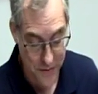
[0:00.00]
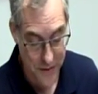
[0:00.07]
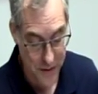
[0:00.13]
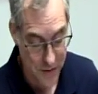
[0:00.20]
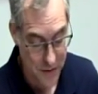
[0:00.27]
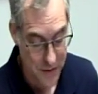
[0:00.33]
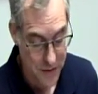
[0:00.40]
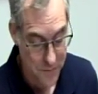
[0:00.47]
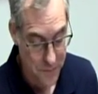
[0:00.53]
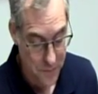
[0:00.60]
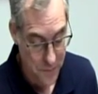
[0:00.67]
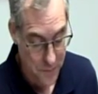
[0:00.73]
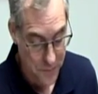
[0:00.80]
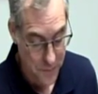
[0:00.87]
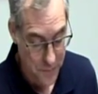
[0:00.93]

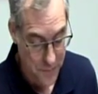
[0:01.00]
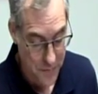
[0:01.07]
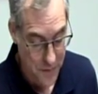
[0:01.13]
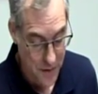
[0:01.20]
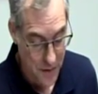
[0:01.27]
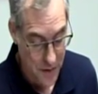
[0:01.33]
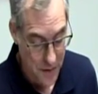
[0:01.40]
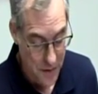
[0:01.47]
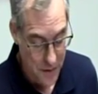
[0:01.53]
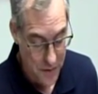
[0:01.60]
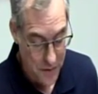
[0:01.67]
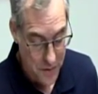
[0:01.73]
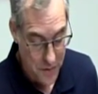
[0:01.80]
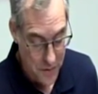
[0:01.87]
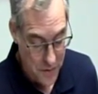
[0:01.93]

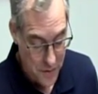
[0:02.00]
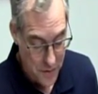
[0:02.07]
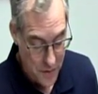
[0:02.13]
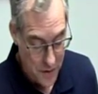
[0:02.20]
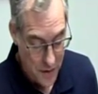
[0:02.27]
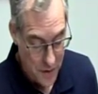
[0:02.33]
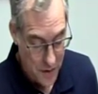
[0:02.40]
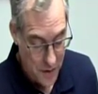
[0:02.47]
No one is speaking in this clip.